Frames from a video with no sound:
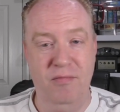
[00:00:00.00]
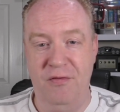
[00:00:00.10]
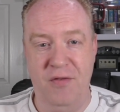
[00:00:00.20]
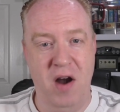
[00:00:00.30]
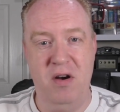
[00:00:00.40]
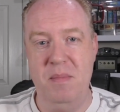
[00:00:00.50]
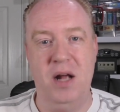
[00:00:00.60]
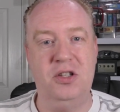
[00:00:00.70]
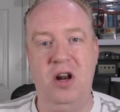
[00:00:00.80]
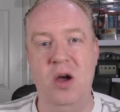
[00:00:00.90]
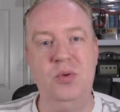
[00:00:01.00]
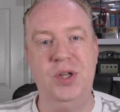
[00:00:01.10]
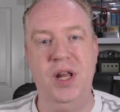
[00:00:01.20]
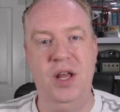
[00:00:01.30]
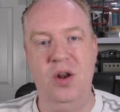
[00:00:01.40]
very much
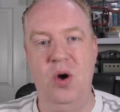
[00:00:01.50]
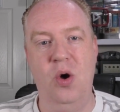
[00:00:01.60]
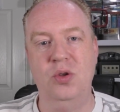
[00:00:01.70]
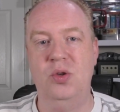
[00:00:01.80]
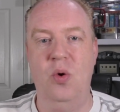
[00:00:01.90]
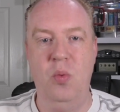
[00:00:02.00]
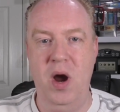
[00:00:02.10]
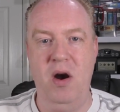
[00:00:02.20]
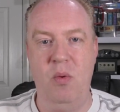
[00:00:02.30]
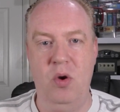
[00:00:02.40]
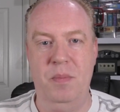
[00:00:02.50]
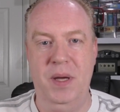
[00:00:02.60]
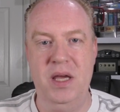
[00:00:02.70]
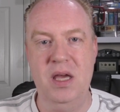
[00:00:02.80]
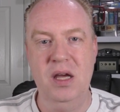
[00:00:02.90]
closing in on sort of where I want to
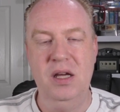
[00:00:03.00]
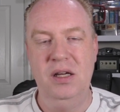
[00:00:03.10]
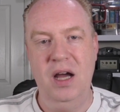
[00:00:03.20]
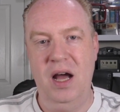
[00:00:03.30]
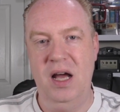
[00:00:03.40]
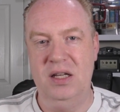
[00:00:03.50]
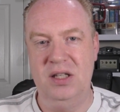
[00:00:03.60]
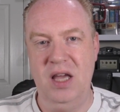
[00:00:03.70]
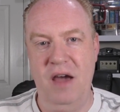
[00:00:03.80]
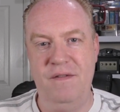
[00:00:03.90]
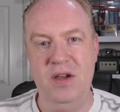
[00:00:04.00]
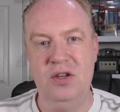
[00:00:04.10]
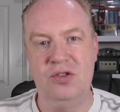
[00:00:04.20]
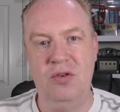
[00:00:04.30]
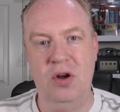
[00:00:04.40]
be. So yeah,
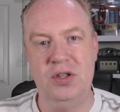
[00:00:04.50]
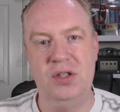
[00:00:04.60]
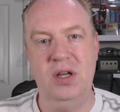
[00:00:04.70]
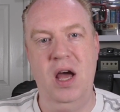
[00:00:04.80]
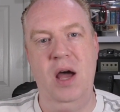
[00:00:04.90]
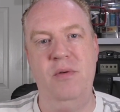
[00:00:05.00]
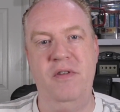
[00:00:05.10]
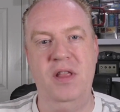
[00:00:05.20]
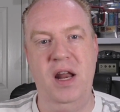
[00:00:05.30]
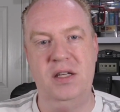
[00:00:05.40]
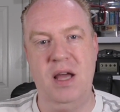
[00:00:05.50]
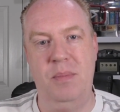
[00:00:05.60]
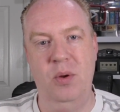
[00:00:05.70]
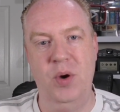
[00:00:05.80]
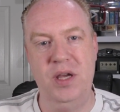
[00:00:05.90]
fingers crossed, within the next
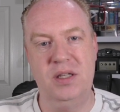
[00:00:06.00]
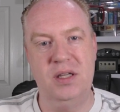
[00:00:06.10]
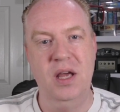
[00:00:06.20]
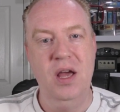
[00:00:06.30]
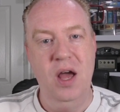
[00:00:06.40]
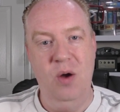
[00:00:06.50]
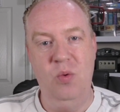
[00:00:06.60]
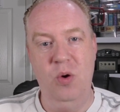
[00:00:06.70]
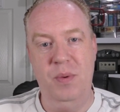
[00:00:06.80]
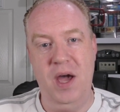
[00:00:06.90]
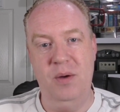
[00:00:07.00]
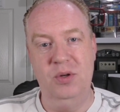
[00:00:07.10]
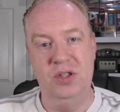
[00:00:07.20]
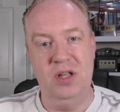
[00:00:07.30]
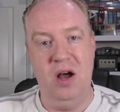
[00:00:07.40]
couple of weeks we'll be able
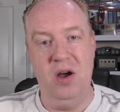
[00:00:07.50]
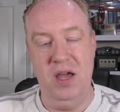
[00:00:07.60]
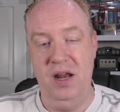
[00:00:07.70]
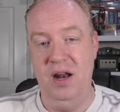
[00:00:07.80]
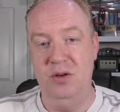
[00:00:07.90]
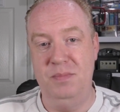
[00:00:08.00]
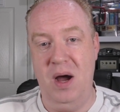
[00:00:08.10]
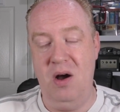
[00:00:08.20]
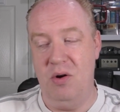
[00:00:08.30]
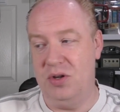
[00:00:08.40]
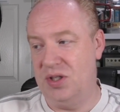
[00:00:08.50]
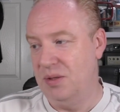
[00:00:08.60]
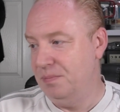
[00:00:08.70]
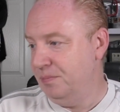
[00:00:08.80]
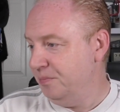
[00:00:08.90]
to start hitting those marks.
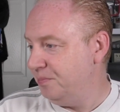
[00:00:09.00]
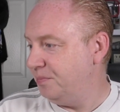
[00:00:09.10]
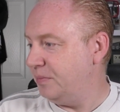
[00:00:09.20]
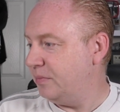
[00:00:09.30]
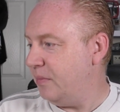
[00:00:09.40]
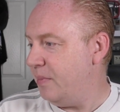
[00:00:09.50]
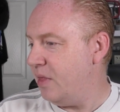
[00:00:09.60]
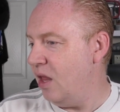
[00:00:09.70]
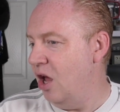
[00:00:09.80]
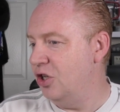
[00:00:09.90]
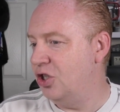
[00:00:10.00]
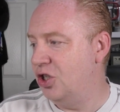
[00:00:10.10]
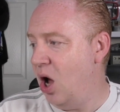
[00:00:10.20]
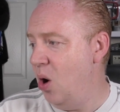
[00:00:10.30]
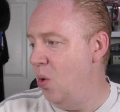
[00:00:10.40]

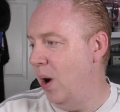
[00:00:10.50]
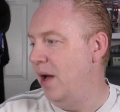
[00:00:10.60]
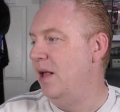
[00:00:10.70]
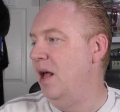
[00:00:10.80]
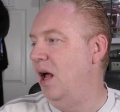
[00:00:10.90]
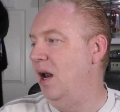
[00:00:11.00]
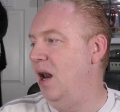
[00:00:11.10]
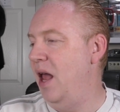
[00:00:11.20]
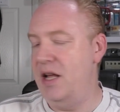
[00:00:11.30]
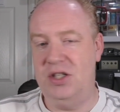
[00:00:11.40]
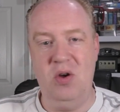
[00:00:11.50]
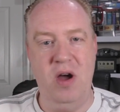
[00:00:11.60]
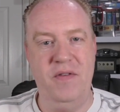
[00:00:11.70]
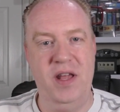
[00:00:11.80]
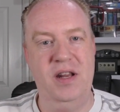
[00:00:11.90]
So let's
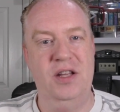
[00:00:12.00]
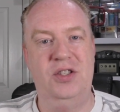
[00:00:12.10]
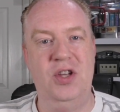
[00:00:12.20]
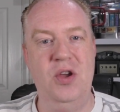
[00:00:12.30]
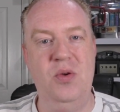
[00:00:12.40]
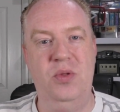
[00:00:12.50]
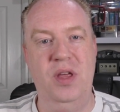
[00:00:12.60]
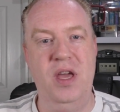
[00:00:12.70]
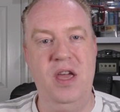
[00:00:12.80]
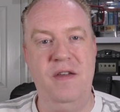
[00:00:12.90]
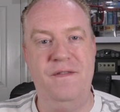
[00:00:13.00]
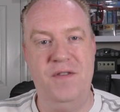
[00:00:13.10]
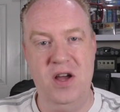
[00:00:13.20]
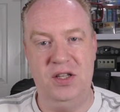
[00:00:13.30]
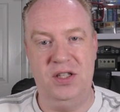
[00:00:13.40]
dive in to the
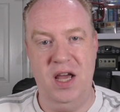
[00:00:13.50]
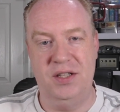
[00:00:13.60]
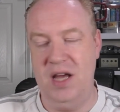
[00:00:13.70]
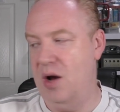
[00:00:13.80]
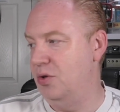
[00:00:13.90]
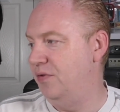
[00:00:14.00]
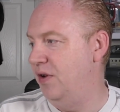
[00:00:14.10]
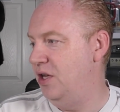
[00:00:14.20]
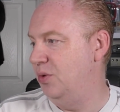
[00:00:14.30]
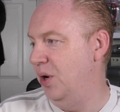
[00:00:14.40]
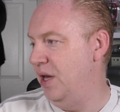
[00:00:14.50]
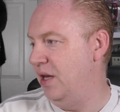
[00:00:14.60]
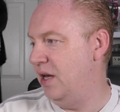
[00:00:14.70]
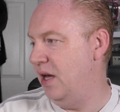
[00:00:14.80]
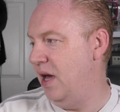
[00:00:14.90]
first set of sales for this
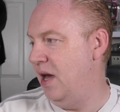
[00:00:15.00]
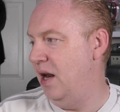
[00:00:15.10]
week, and